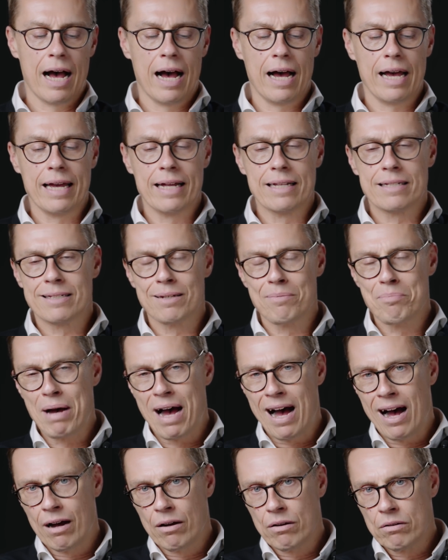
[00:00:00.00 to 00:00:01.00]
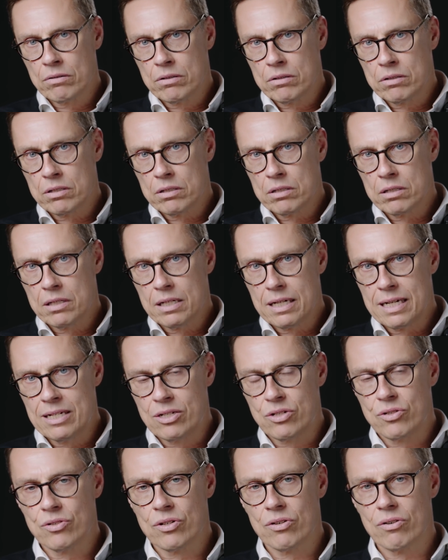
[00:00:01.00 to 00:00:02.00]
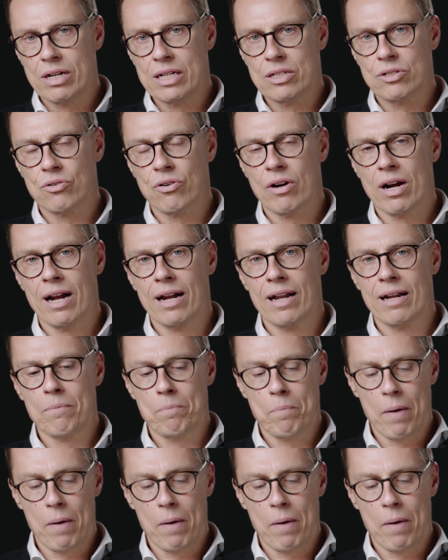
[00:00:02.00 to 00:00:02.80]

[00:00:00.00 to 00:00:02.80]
it's about Israel and